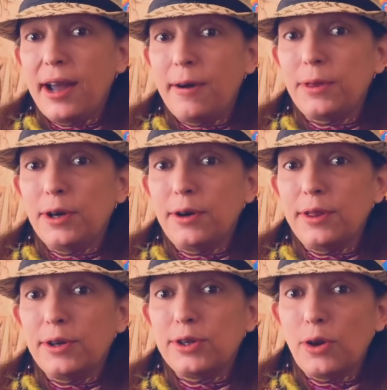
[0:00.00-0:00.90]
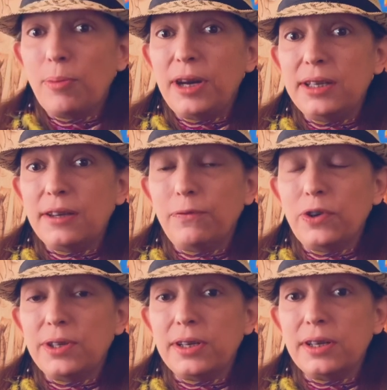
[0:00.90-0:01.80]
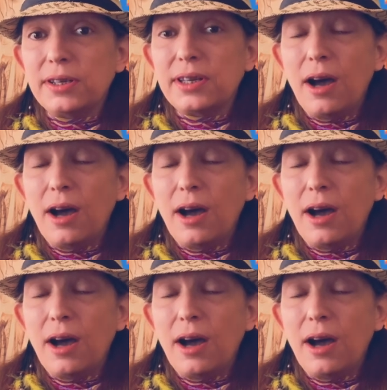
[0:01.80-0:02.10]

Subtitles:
out there and there's so many differences.